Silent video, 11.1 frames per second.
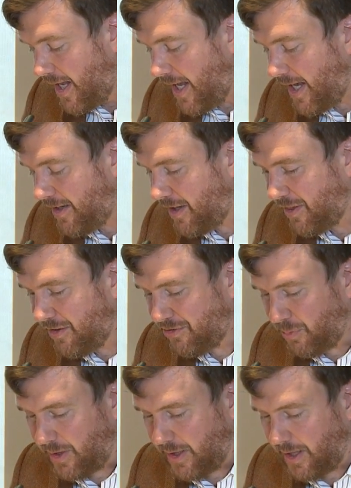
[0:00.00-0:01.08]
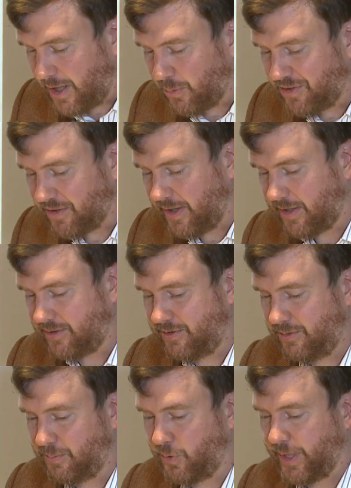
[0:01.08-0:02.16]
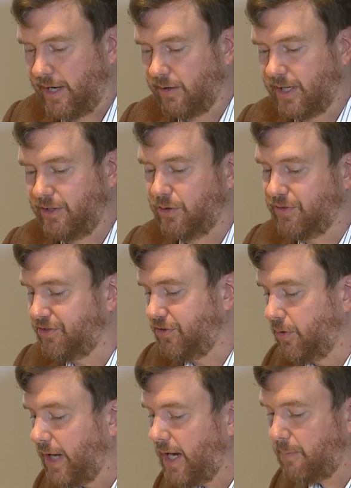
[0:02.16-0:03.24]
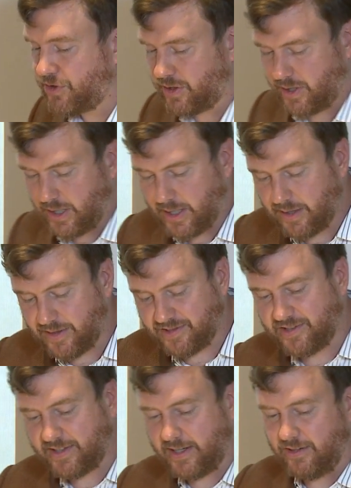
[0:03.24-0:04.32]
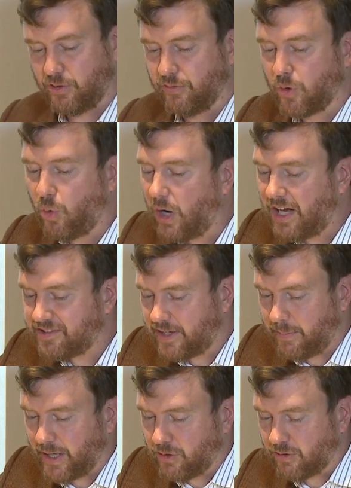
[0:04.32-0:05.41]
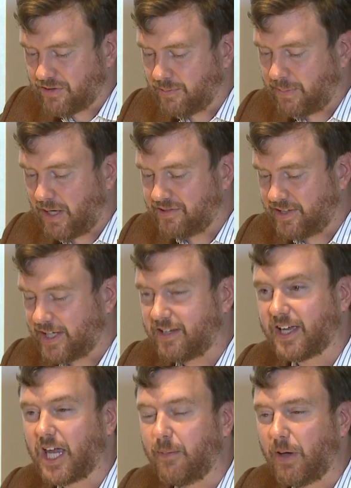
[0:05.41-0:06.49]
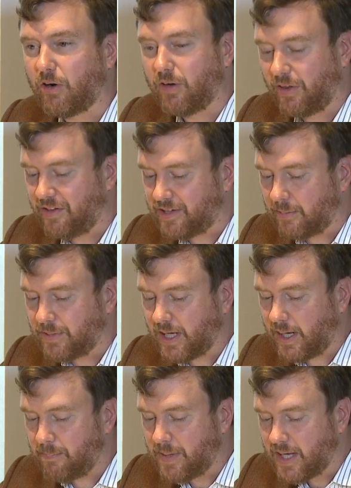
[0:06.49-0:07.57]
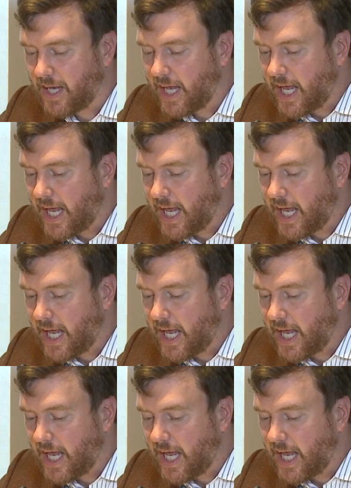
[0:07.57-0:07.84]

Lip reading: And this one I always like to point out at University of New Hampshire. This is a sort of quasi-microaggression policy that came out around the same time.